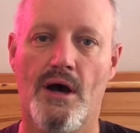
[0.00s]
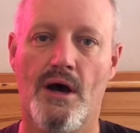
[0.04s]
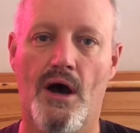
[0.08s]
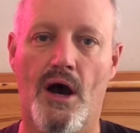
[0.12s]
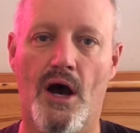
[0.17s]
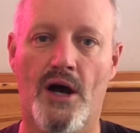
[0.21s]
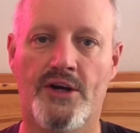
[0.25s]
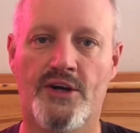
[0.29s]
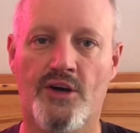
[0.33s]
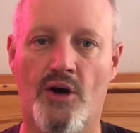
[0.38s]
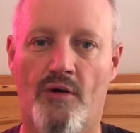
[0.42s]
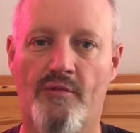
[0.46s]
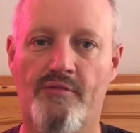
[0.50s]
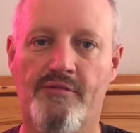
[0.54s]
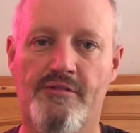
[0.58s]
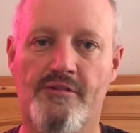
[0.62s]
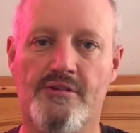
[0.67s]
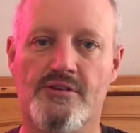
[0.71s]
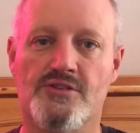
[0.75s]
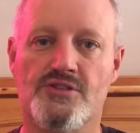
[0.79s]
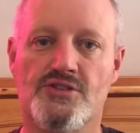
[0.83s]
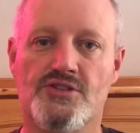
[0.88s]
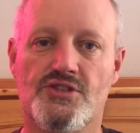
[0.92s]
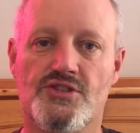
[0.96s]
a
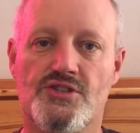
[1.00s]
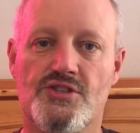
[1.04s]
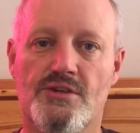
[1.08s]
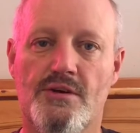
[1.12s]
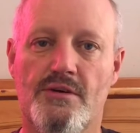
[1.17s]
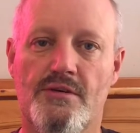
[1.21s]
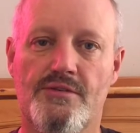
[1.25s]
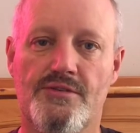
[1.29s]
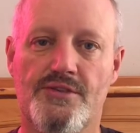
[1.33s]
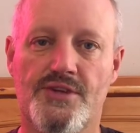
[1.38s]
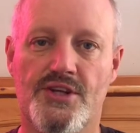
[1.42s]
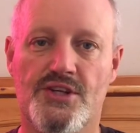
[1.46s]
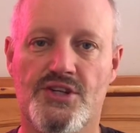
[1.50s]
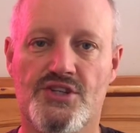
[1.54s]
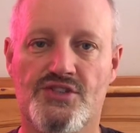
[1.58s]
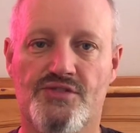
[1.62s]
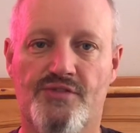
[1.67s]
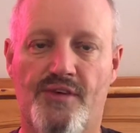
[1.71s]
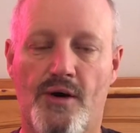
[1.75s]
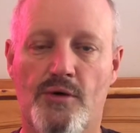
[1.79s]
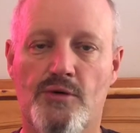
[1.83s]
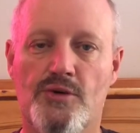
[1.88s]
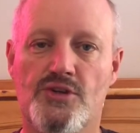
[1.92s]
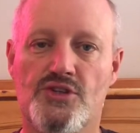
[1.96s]
conference that is
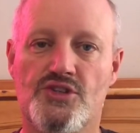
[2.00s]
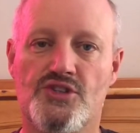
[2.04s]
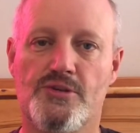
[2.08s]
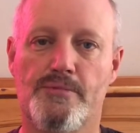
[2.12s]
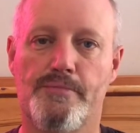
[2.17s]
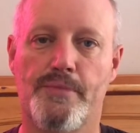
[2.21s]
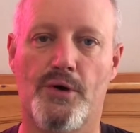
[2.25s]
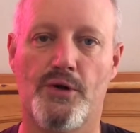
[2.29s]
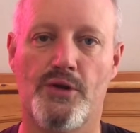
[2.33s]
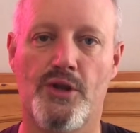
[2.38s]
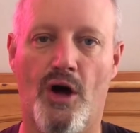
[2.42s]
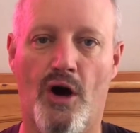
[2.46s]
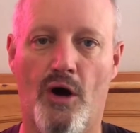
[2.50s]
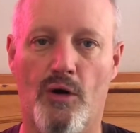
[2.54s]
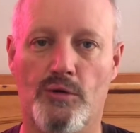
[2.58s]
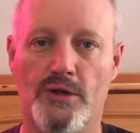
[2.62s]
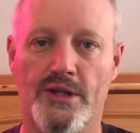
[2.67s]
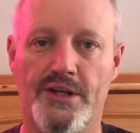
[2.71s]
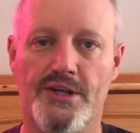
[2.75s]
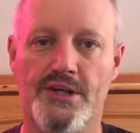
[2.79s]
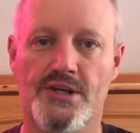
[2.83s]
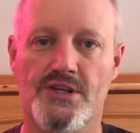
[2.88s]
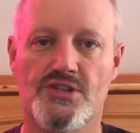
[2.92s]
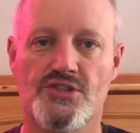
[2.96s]
focused upon
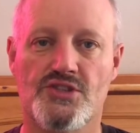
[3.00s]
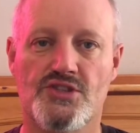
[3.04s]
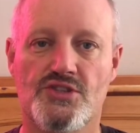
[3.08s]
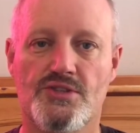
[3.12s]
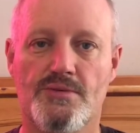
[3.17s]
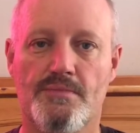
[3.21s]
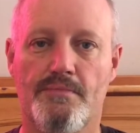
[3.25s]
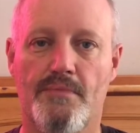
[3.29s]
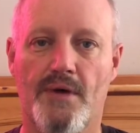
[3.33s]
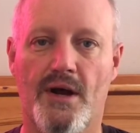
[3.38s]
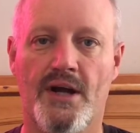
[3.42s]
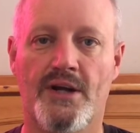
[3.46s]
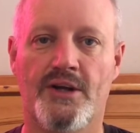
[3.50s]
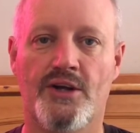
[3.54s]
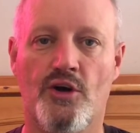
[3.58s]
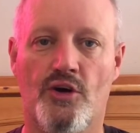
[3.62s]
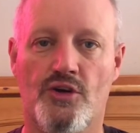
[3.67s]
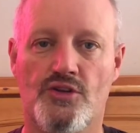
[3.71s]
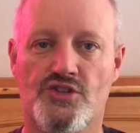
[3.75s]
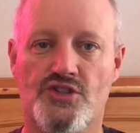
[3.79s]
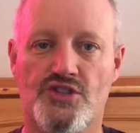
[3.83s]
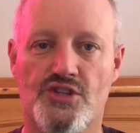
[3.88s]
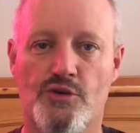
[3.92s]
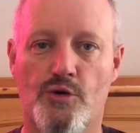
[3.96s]
holiness and
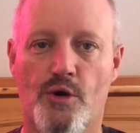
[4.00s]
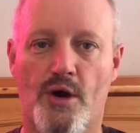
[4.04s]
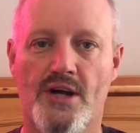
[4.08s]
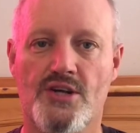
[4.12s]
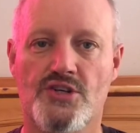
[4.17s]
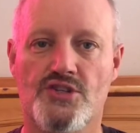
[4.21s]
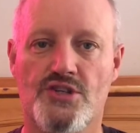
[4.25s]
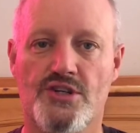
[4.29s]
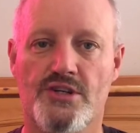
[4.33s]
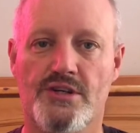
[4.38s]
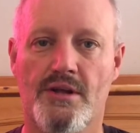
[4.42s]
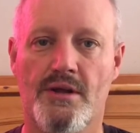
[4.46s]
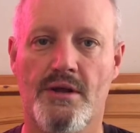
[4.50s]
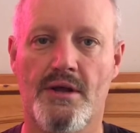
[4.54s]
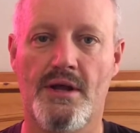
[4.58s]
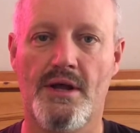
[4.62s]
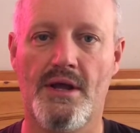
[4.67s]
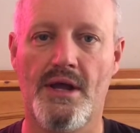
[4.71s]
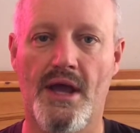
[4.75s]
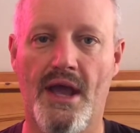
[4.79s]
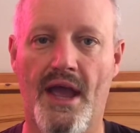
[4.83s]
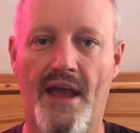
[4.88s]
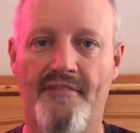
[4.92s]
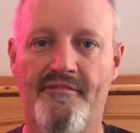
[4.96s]
consecration.
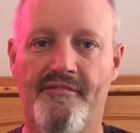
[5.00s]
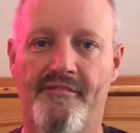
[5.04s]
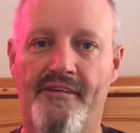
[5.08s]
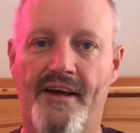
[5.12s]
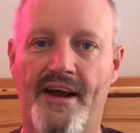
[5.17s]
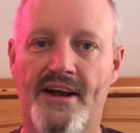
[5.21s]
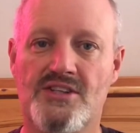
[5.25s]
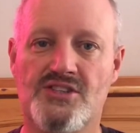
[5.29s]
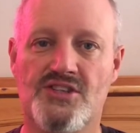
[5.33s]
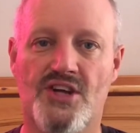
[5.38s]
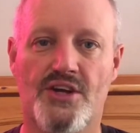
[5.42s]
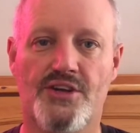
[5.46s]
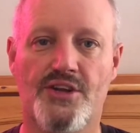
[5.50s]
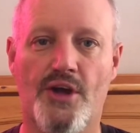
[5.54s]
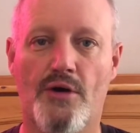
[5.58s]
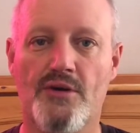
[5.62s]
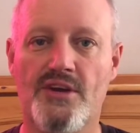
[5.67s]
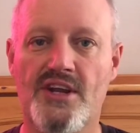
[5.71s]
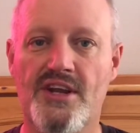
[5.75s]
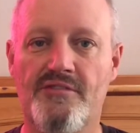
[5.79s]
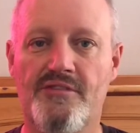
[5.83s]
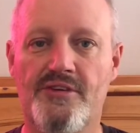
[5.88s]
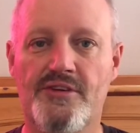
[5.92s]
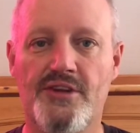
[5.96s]
In fact, I don't
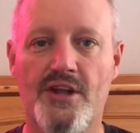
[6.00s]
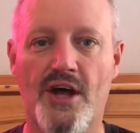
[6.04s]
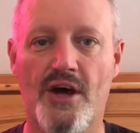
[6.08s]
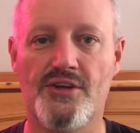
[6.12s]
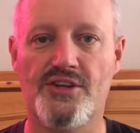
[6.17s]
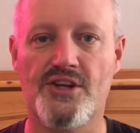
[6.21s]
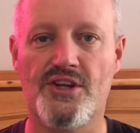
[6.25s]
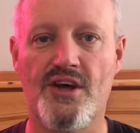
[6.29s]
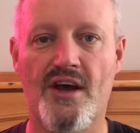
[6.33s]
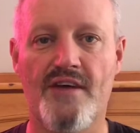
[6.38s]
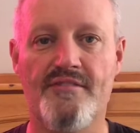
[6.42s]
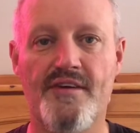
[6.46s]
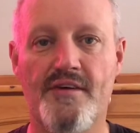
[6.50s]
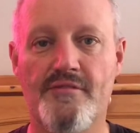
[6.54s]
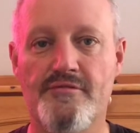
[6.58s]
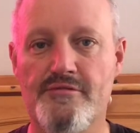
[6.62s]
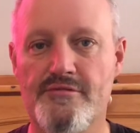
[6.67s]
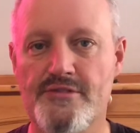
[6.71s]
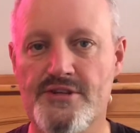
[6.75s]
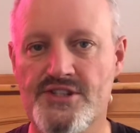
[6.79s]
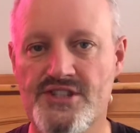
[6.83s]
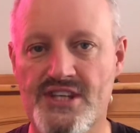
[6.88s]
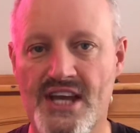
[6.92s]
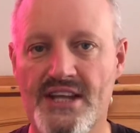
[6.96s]
even know that I've
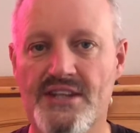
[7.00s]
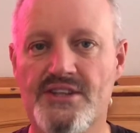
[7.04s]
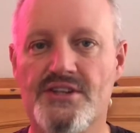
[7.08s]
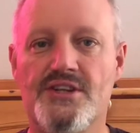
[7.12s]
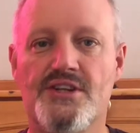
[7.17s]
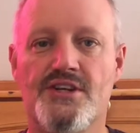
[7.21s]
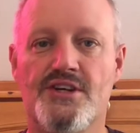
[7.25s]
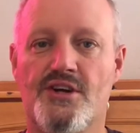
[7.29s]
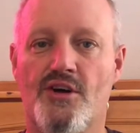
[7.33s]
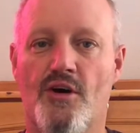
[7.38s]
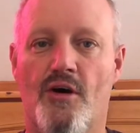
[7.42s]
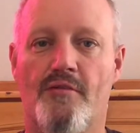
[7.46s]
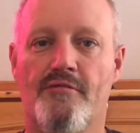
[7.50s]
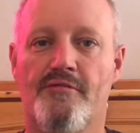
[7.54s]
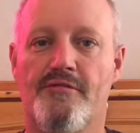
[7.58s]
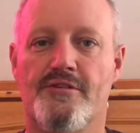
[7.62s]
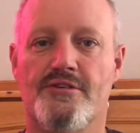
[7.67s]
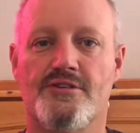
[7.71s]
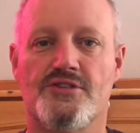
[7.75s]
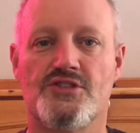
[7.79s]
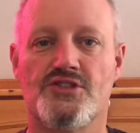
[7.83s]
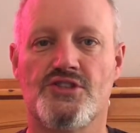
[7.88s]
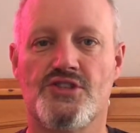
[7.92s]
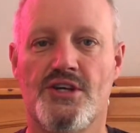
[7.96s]
ever attended a
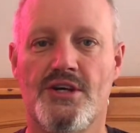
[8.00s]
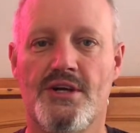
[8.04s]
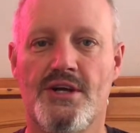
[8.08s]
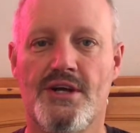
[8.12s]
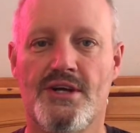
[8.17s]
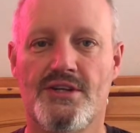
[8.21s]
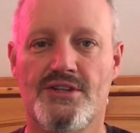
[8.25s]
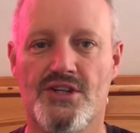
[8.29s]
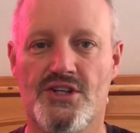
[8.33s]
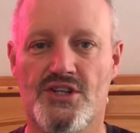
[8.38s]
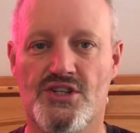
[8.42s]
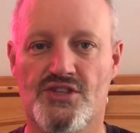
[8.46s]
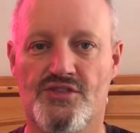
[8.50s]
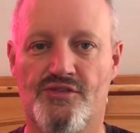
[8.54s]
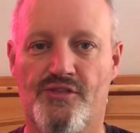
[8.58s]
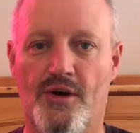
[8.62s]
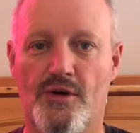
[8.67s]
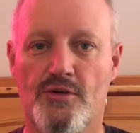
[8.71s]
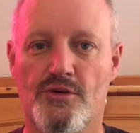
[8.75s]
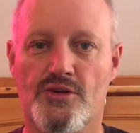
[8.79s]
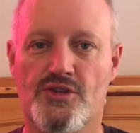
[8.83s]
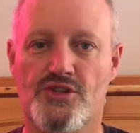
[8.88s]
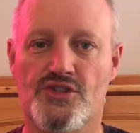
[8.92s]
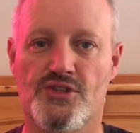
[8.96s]
conference that is
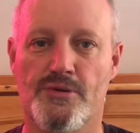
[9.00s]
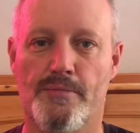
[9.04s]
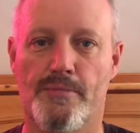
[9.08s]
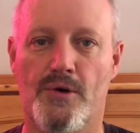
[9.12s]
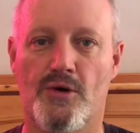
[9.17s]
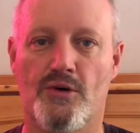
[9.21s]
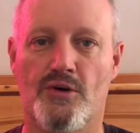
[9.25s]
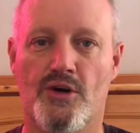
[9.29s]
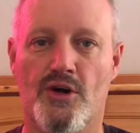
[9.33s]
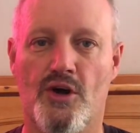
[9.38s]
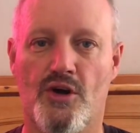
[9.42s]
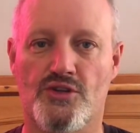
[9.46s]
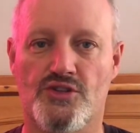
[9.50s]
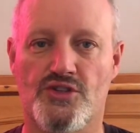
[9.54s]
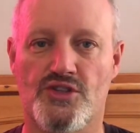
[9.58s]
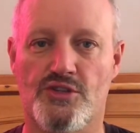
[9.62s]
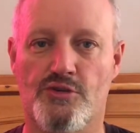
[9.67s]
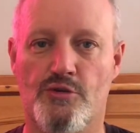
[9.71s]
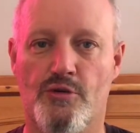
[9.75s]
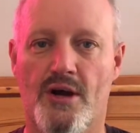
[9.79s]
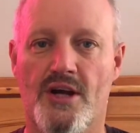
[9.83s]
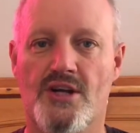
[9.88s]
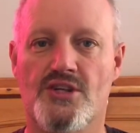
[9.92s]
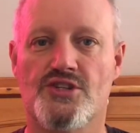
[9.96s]
focused upon
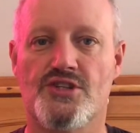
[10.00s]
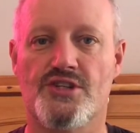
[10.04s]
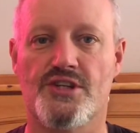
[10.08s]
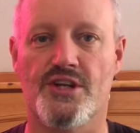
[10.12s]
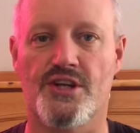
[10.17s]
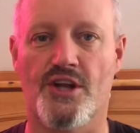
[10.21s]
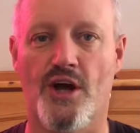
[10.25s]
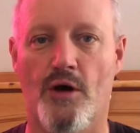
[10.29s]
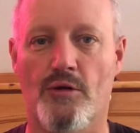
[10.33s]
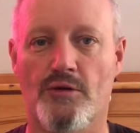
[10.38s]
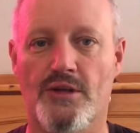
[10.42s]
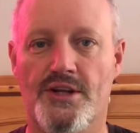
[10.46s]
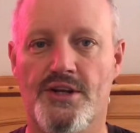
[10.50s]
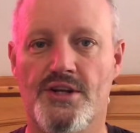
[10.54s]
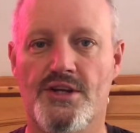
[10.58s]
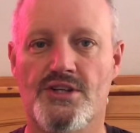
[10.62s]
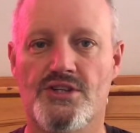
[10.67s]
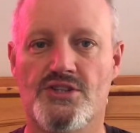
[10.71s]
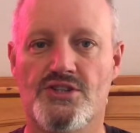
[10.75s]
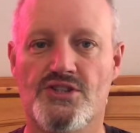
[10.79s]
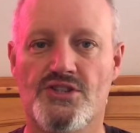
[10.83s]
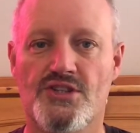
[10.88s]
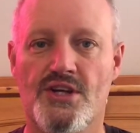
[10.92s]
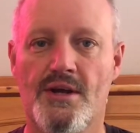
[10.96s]
consecration and
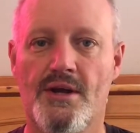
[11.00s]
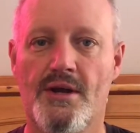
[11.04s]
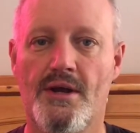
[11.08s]
holiness.